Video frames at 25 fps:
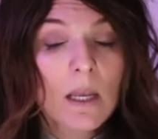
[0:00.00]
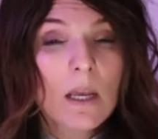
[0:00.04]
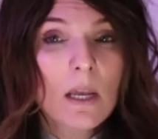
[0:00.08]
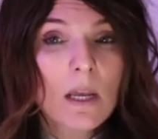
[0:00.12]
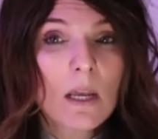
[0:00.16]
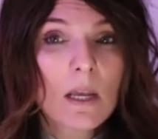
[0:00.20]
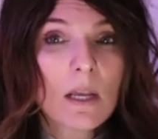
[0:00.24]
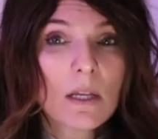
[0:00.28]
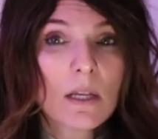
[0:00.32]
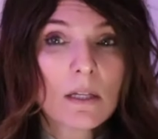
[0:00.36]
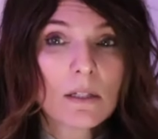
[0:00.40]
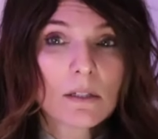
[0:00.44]

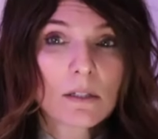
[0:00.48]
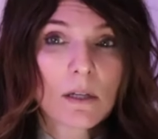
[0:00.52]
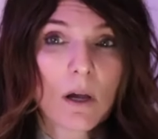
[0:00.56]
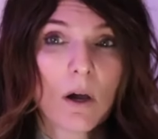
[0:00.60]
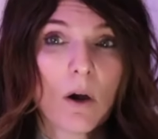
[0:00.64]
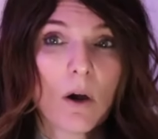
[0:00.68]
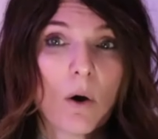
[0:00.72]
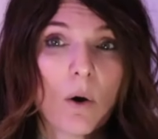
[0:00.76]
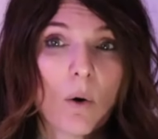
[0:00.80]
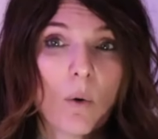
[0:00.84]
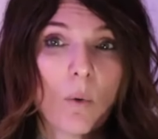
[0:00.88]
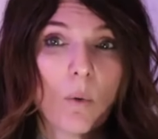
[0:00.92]

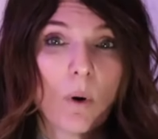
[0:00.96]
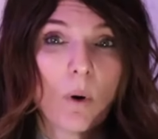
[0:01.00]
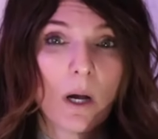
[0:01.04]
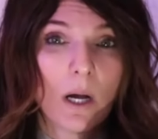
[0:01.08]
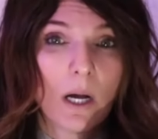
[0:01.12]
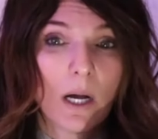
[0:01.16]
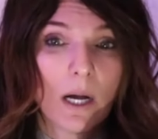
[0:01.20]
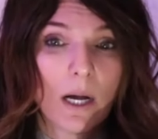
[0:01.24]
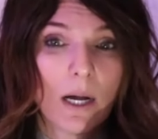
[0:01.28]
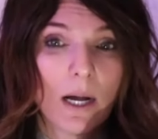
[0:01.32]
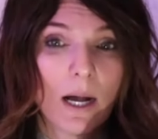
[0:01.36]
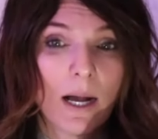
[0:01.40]
so
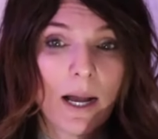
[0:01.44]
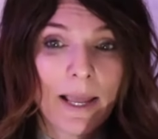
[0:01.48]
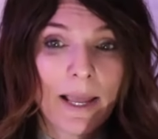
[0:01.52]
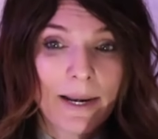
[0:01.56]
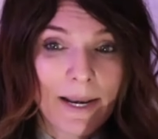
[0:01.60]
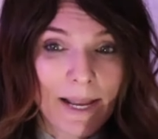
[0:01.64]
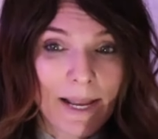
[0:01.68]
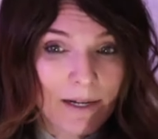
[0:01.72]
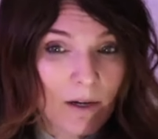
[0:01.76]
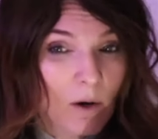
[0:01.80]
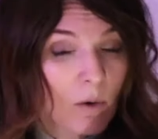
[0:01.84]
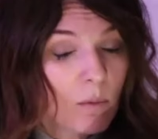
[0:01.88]
and
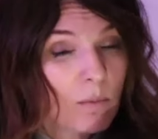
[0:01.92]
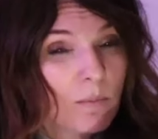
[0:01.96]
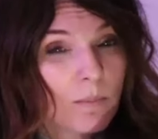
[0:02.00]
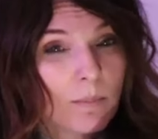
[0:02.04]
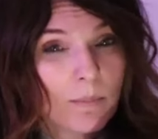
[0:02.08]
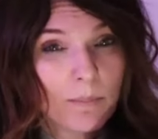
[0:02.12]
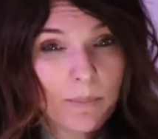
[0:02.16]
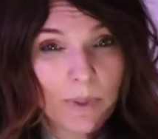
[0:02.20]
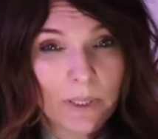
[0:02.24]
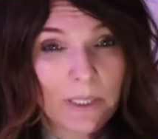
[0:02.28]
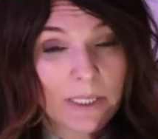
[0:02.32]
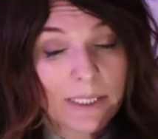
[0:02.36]
i don't
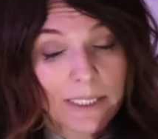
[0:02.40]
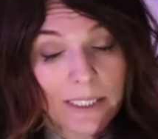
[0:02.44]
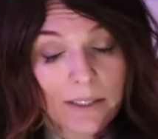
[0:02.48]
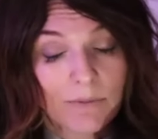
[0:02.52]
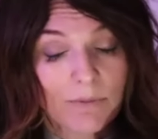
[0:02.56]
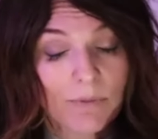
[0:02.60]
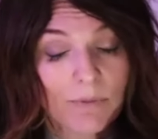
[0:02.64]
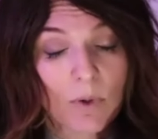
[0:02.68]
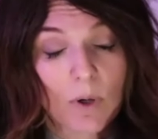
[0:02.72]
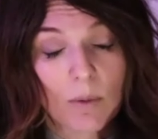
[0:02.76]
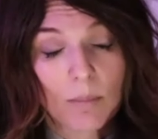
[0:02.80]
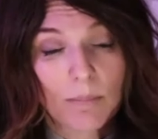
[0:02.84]
believe
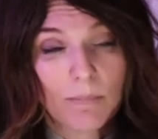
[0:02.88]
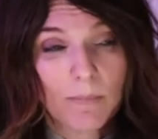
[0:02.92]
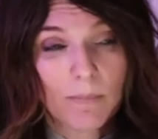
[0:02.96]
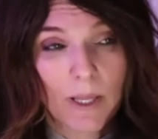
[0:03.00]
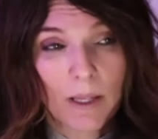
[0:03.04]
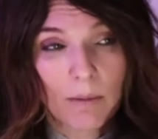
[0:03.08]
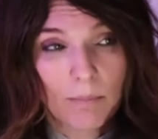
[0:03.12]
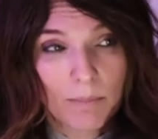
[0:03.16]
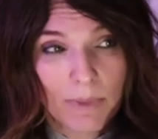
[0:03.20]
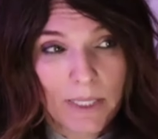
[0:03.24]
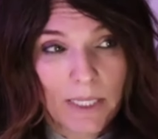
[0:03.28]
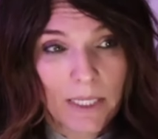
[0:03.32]
for a, a
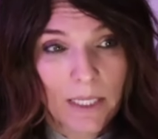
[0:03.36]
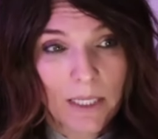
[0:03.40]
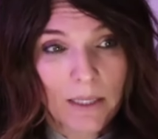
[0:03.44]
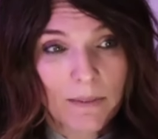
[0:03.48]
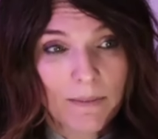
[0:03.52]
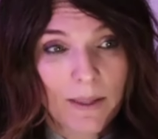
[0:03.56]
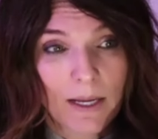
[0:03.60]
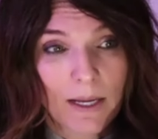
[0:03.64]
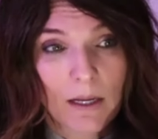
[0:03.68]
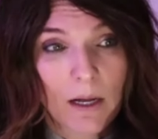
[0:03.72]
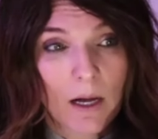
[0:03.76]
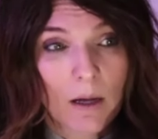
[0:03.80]
minute
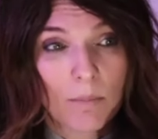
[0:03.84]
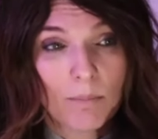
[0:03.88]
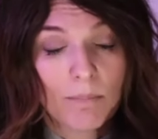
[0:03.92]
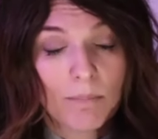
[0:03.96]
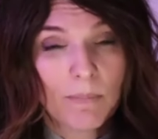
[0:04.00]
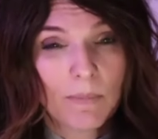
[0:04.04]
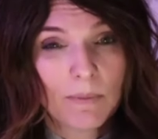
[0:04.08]
that god